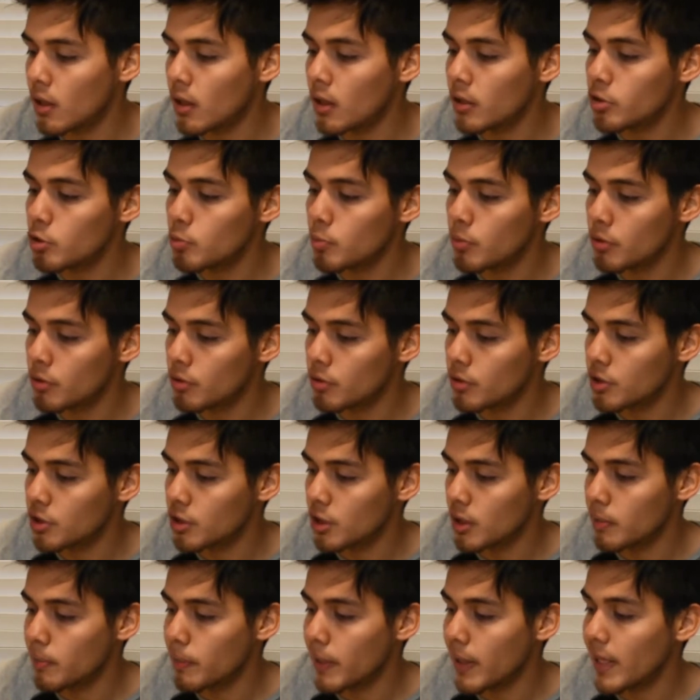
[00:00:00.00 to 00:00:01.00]

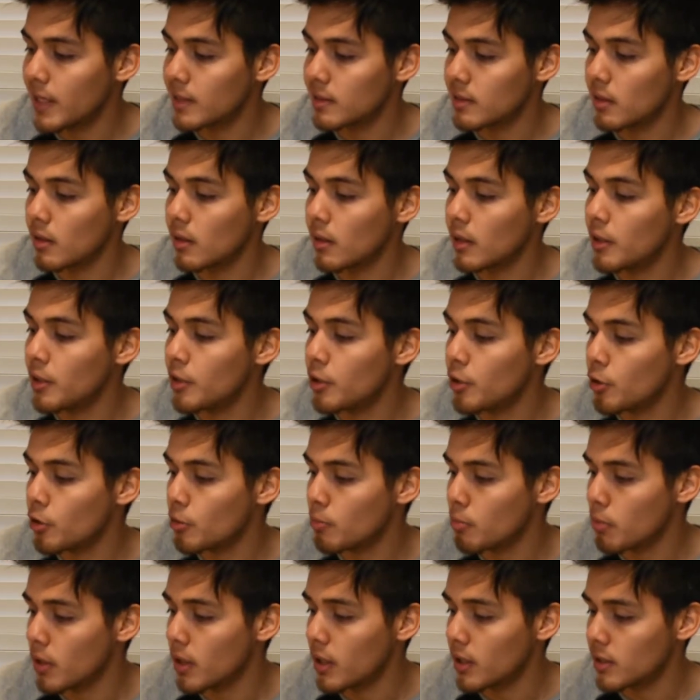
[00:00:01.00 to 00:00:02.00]
entrepreneurship as a linear
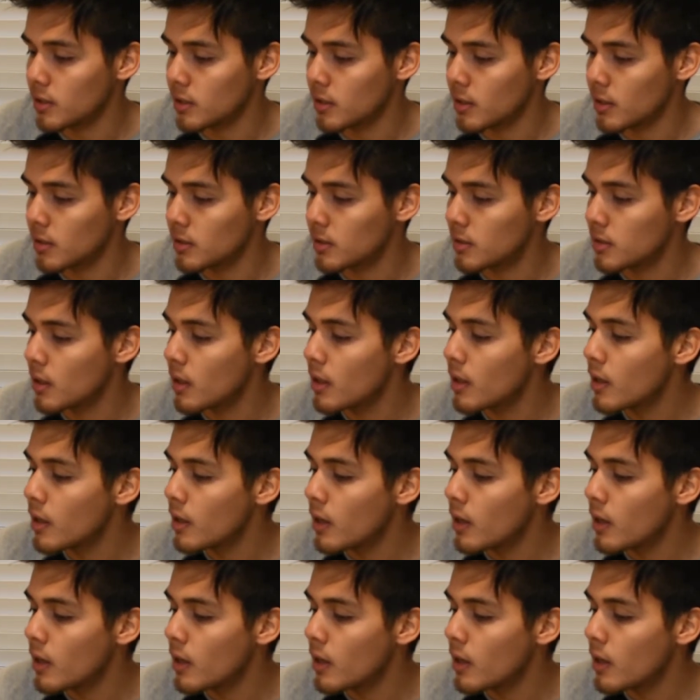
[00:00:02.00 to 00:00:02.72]
process